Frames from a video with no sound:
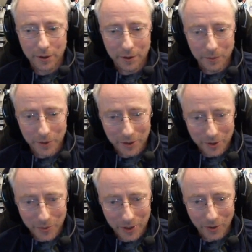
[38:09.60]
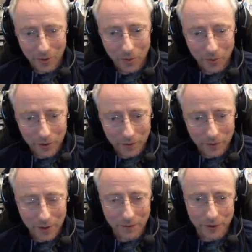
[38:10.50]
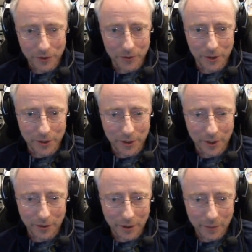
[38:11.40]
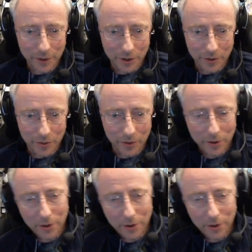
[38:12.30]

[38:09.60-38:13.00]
I mean, do we hold the Philophosaurus? I don't think we do.